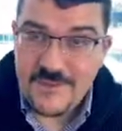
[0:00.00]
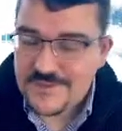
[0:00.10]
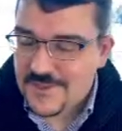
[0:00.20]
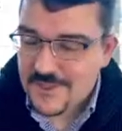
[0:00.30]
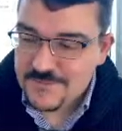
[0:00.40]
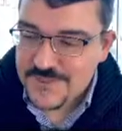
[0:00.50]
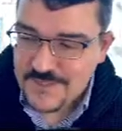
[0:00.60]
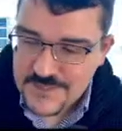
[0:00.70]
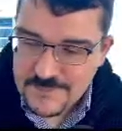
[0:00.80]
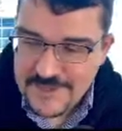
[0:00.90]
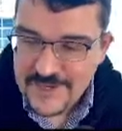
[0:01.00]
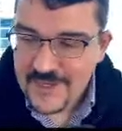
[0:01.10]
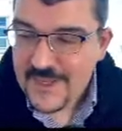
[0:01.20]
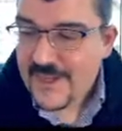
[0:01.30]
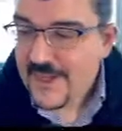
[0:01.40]
humps on its back.
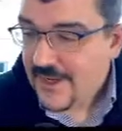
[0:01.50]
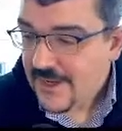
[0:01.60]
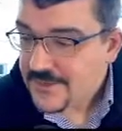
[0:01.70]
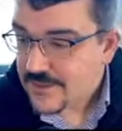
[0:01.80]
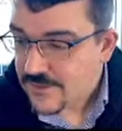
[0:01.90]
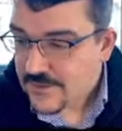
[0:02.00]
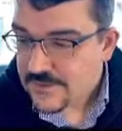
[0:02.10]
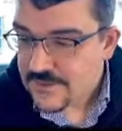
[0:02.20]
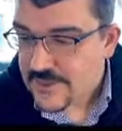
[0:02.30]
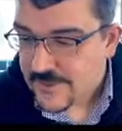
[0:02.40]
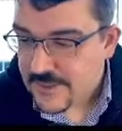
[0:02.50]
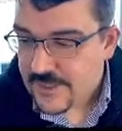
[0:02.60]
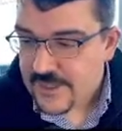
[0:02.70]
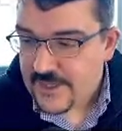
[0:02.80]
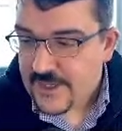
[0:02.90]
So you'll
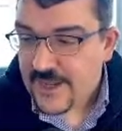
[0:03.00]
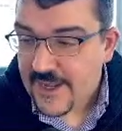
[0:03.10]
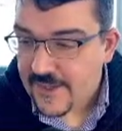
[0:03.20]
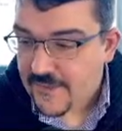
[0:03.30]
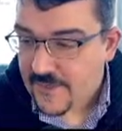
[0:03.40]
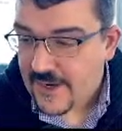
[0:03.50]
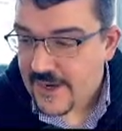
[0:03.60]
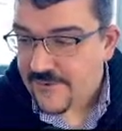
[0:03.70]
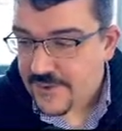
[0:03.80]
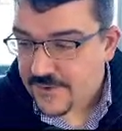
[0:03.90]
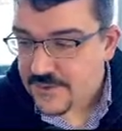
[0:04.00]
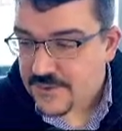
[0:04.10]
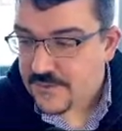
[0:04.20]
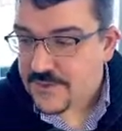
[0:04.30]
typically either have underscores